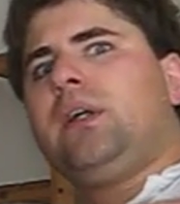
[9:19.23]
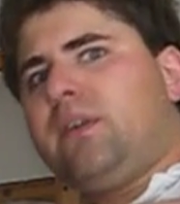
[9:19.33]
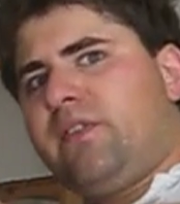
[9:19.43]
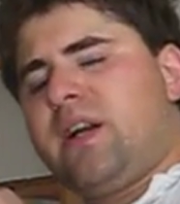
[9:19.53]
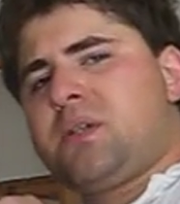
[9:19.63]

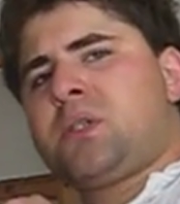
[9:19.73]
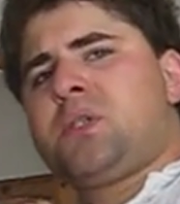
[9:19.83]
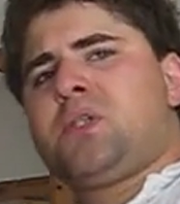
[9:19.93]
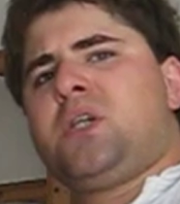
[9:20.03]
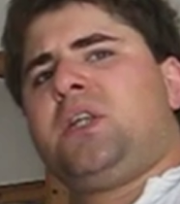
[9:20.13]
the Financial
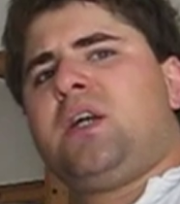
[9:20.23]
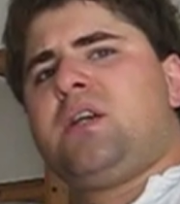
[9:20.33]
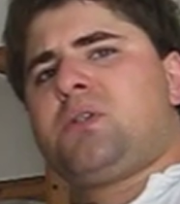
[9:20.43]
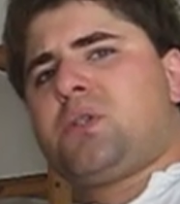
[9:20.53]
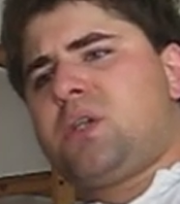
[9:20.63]

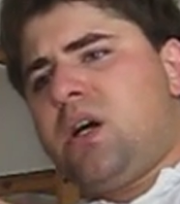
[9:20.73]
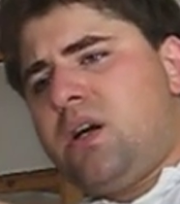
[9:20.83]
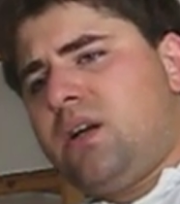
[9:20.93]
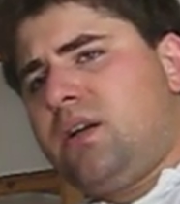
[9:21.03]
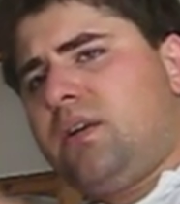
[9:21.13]
Cities
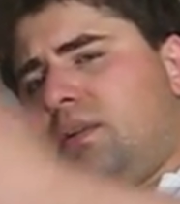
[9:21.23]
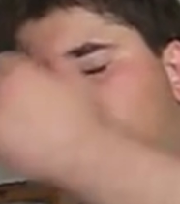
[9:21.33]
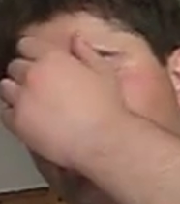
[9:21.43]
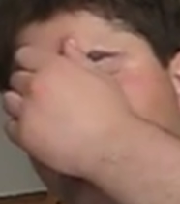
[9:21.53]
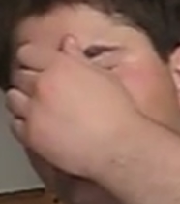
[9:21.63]

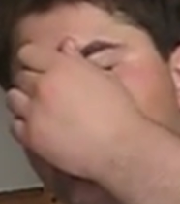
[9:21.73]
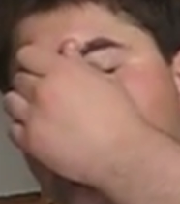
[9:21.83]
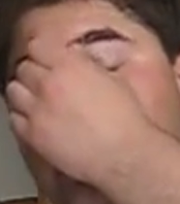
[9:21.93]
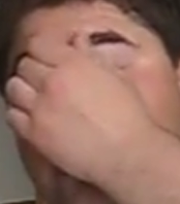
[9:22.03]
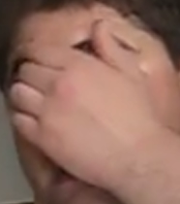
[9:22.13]

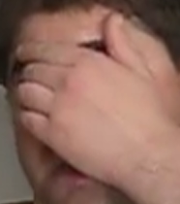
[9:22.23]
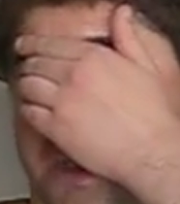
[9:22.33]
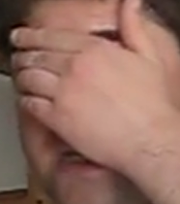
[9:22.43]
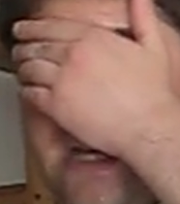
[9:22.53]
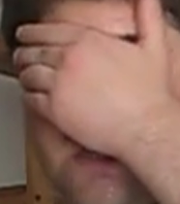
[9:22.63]

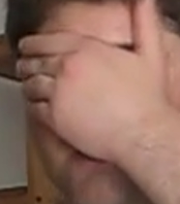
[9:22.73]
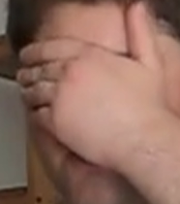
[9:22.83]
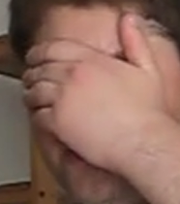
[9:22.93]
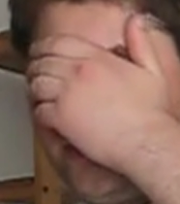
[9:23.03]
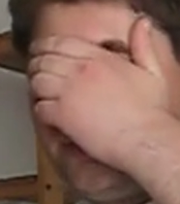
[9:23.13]
3D's next
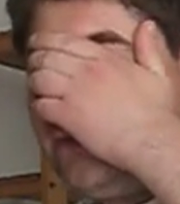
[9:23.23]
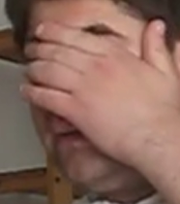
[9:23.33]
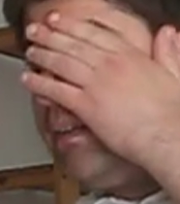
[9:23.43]
version,